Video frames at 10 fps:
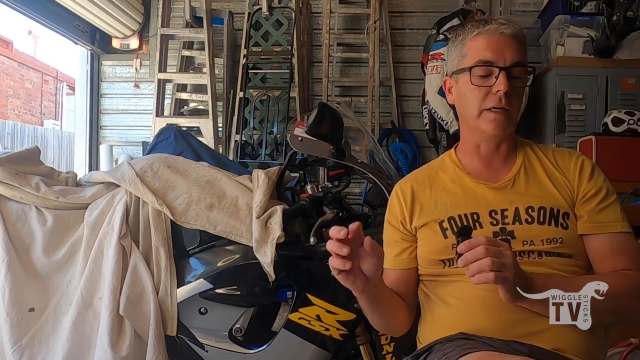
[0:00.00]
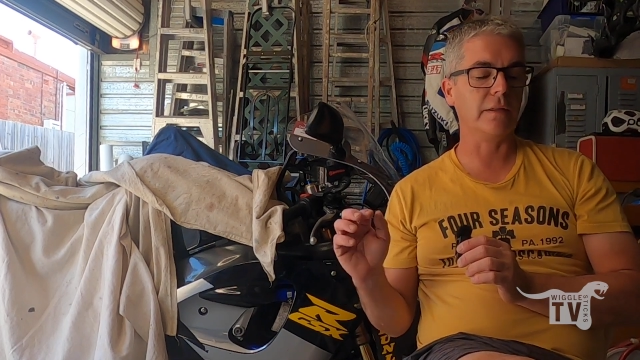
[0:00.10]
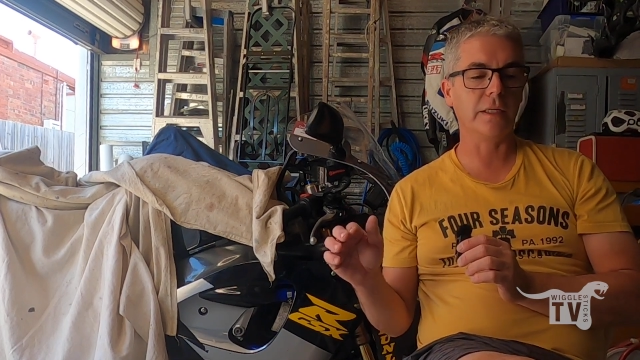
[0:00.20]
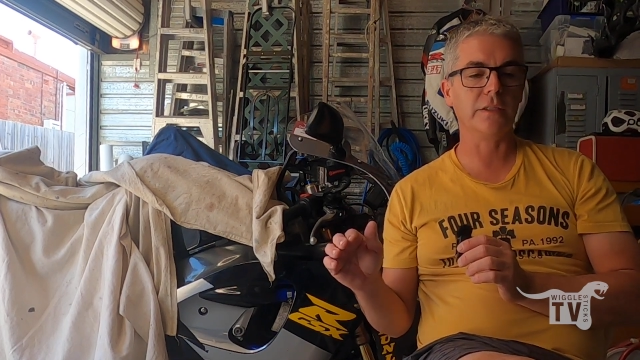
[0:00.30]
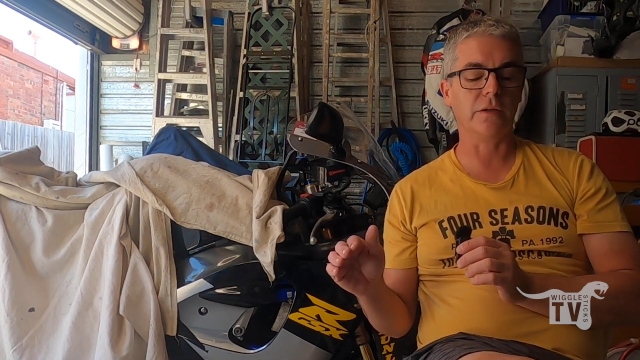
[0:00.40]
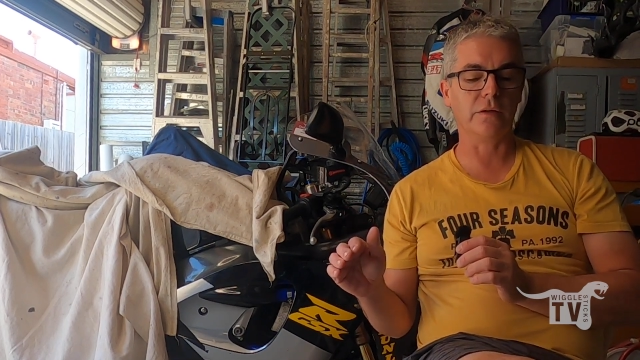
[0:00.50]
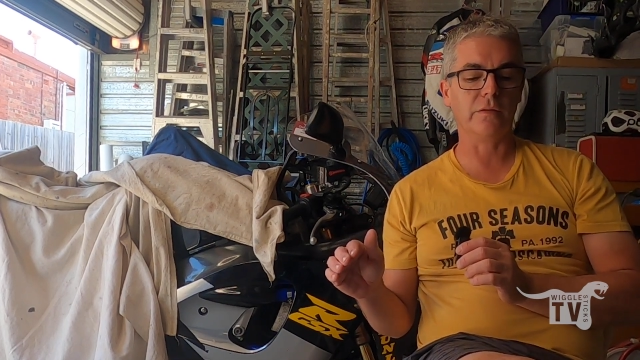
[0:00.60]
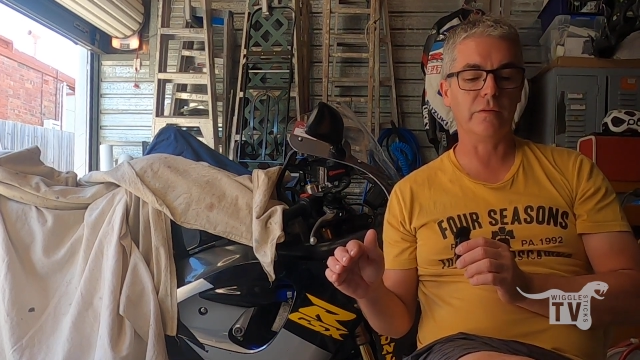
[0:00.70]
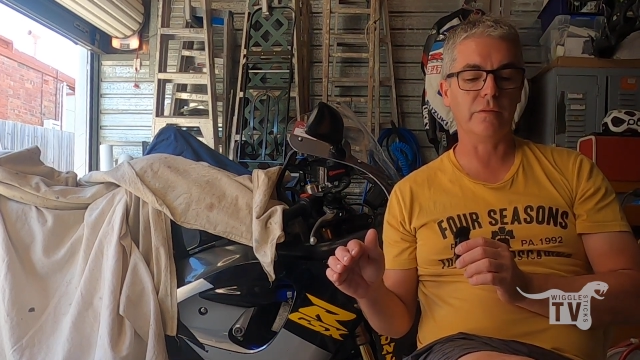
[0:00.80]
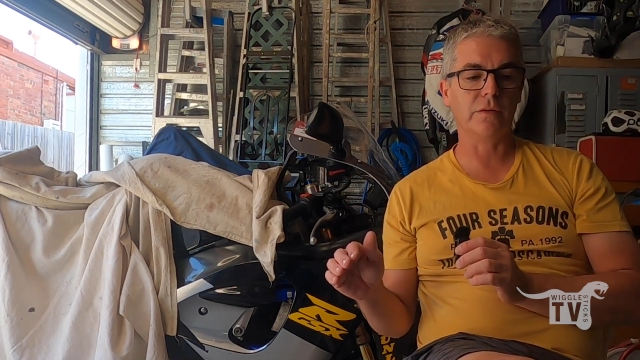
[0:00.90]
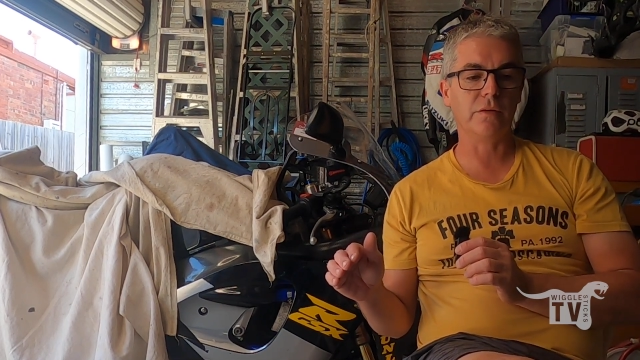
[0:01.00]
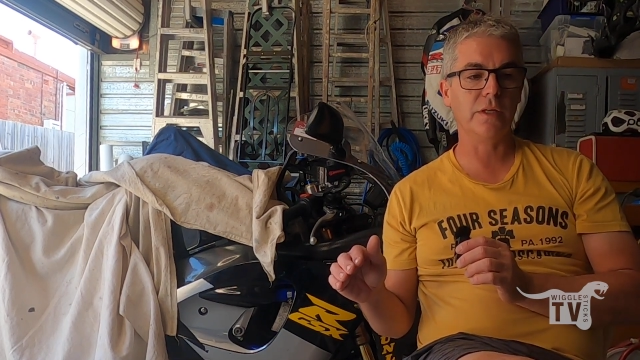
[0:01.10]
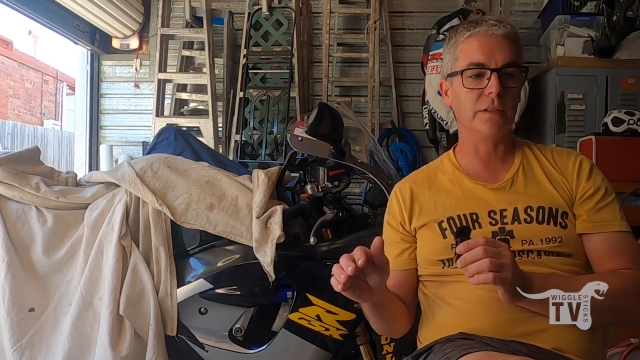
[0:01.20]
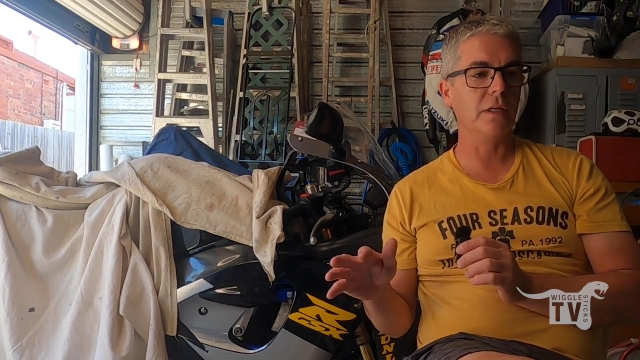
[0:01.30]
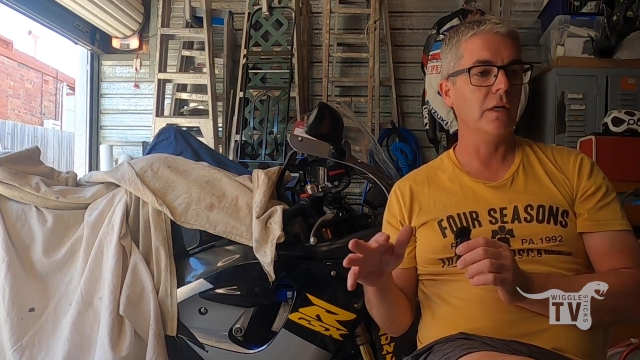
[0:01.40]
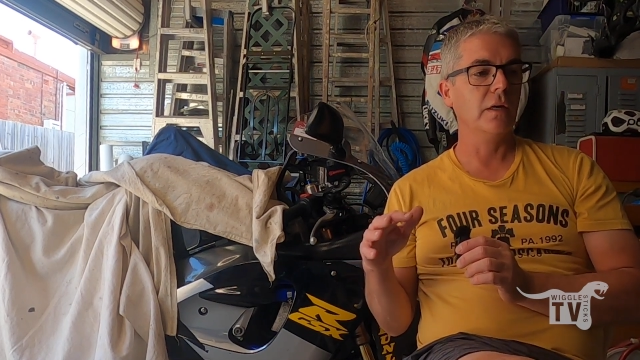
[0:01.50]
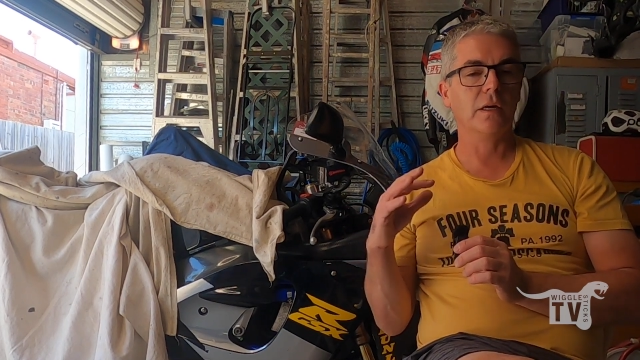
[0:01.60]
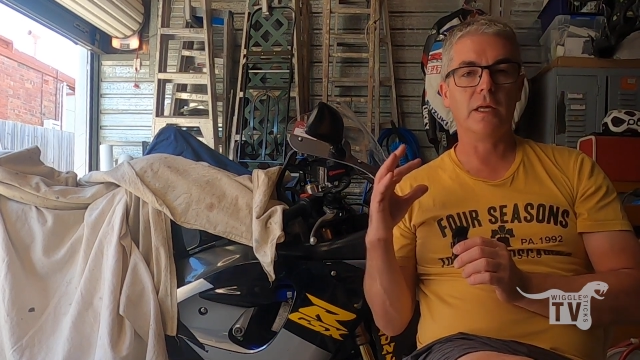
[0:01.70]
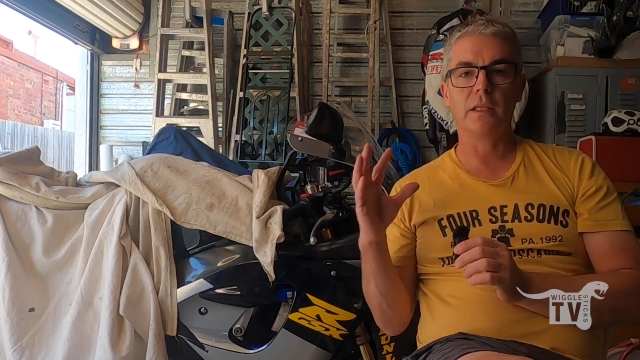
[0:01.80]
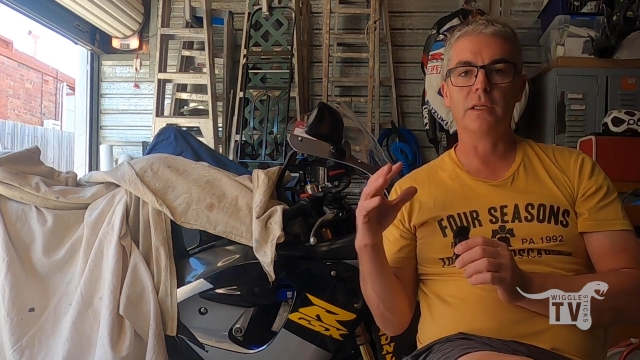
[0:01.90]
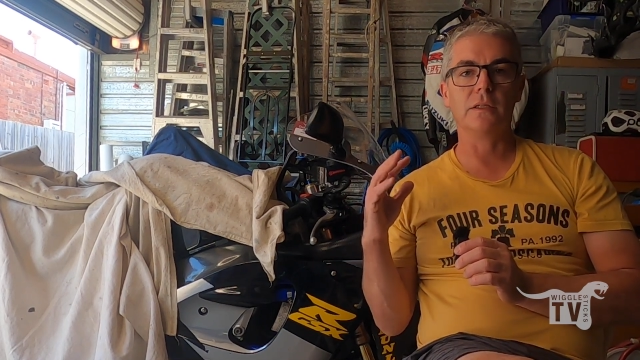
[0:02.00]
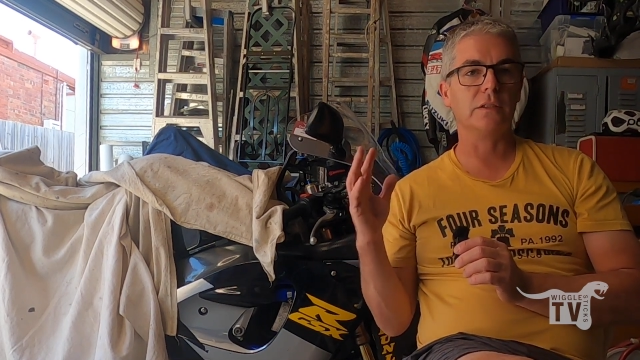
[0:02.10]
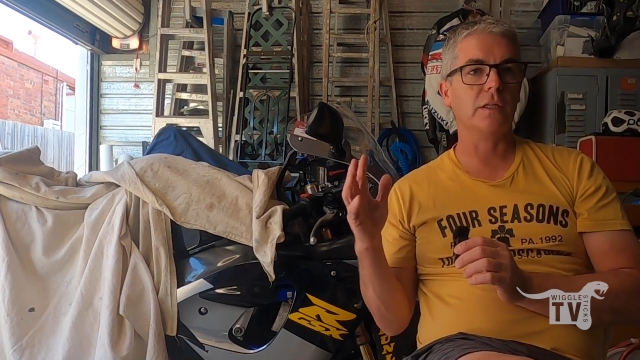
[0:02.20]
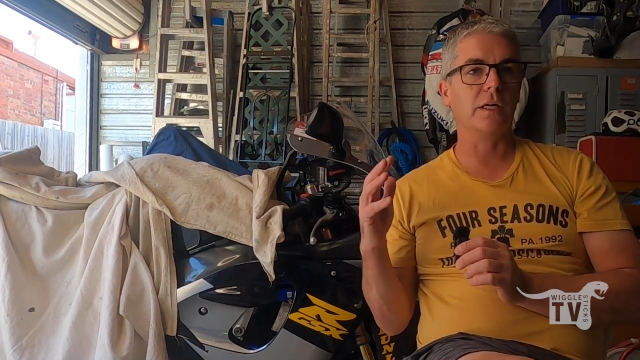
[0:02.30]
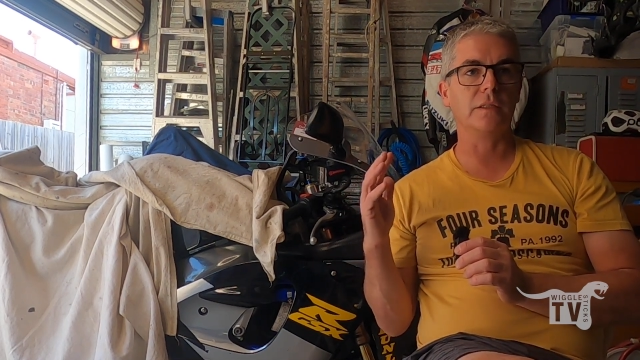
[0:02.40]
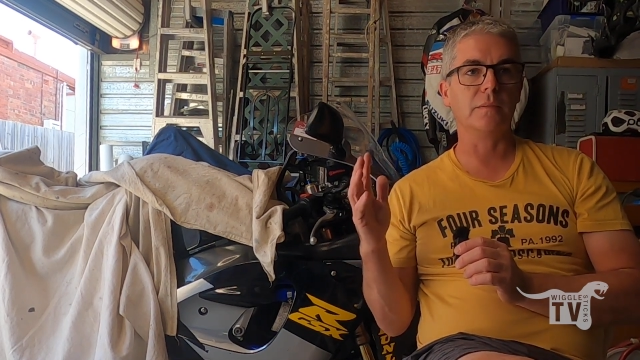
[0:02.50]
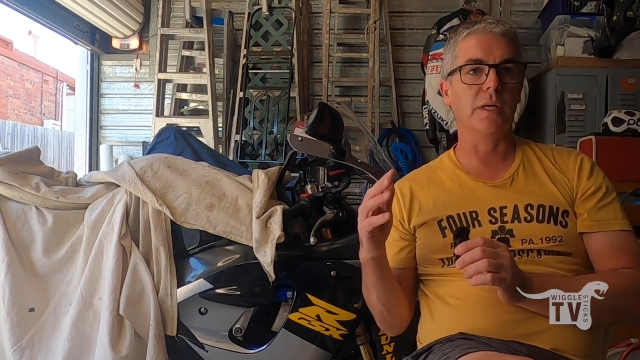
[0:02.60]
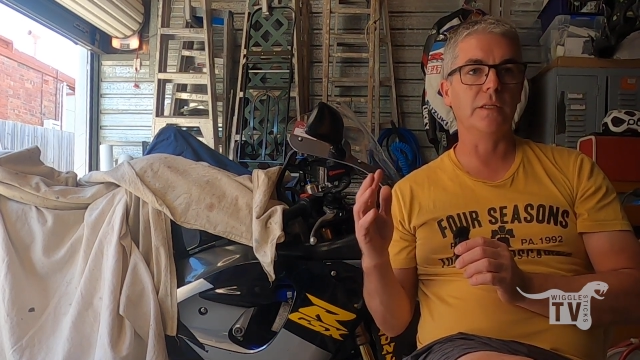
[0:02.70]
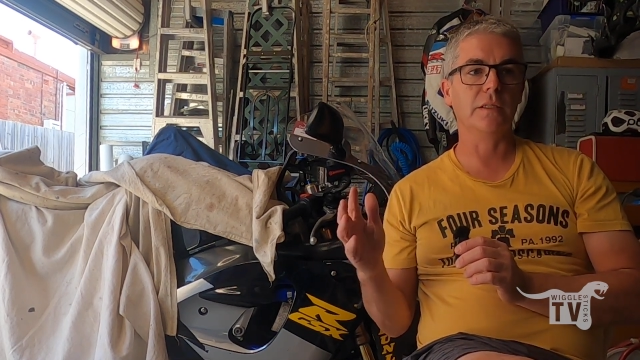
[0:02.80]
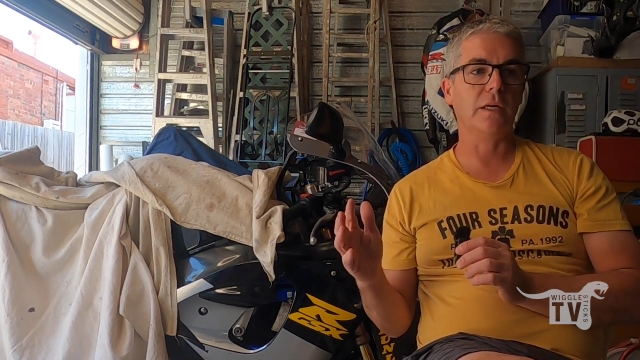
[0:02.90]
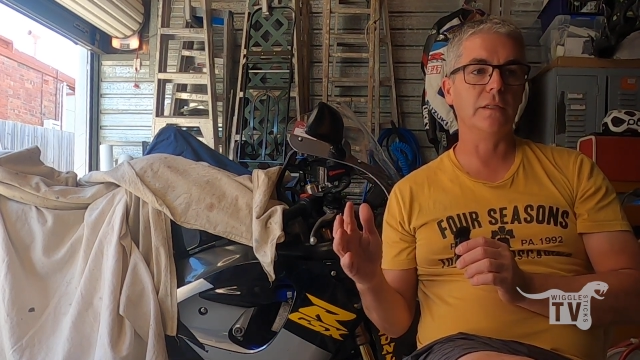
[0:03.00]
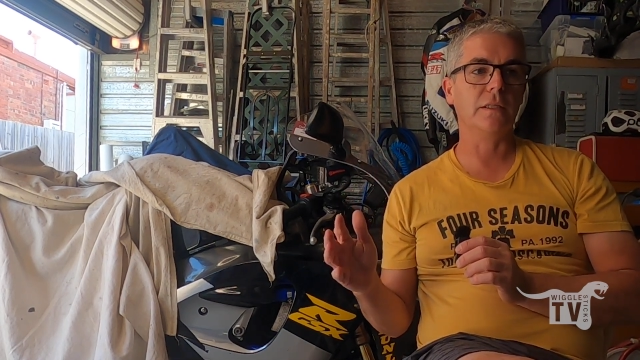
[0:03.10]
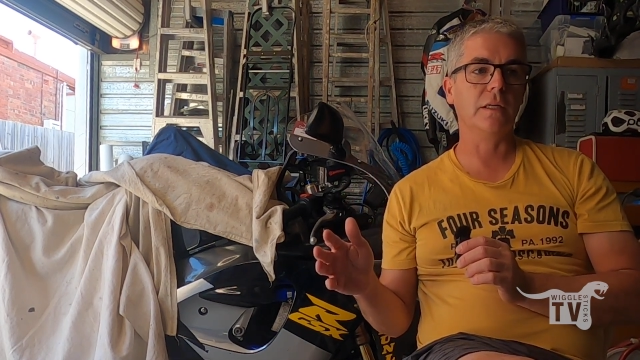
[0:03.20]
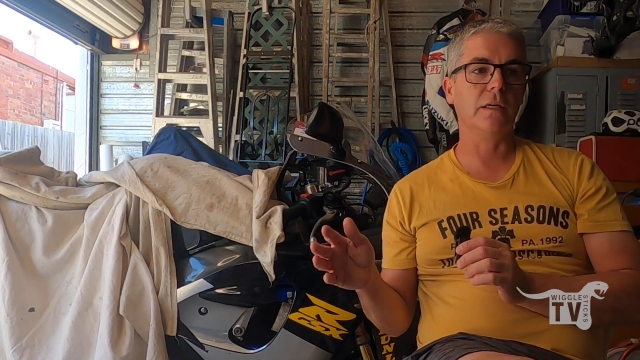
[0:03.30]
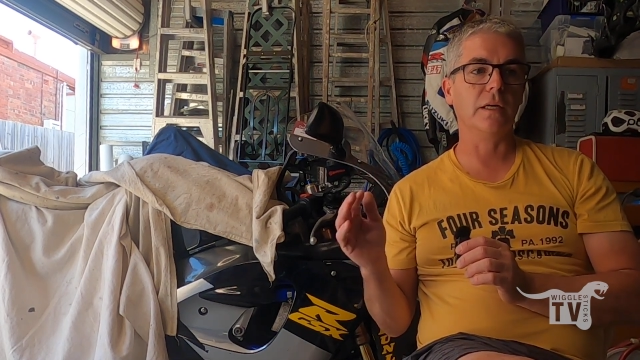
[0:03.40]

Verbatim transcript: clicks on at 95 degrees, and then just stays and maintains there,